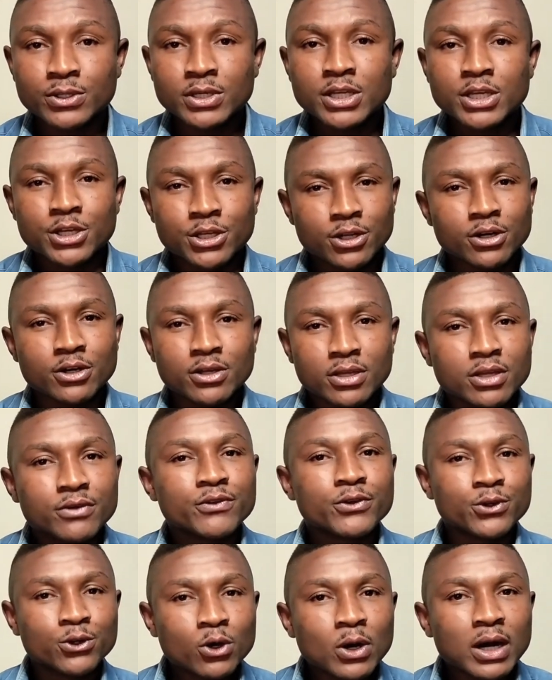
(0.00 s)
You know, if
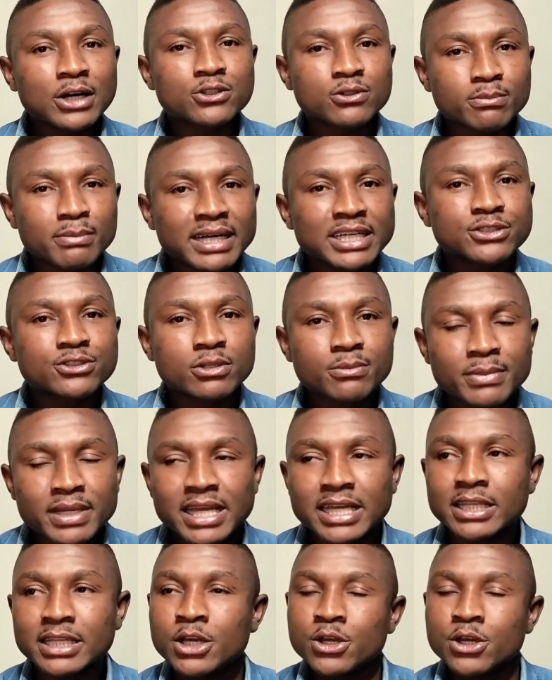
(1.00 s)
you know how to masturbate,